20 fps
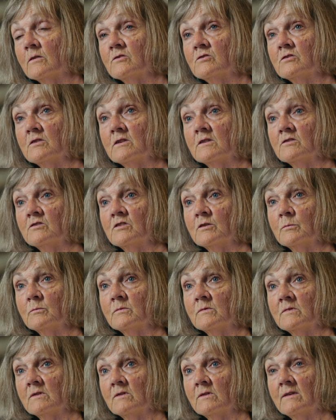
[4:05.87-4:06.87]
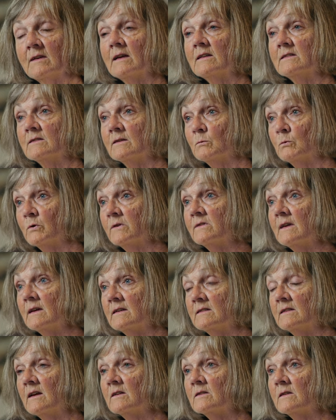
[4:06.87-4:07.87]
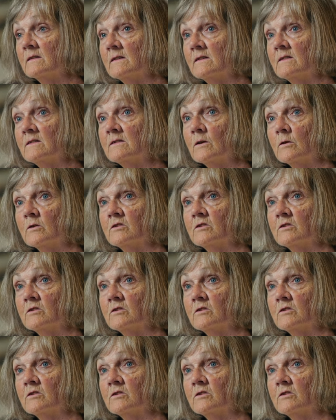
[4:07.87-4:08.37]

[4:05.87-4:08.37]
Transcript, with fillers: she and Jim sat were sat down in the snow.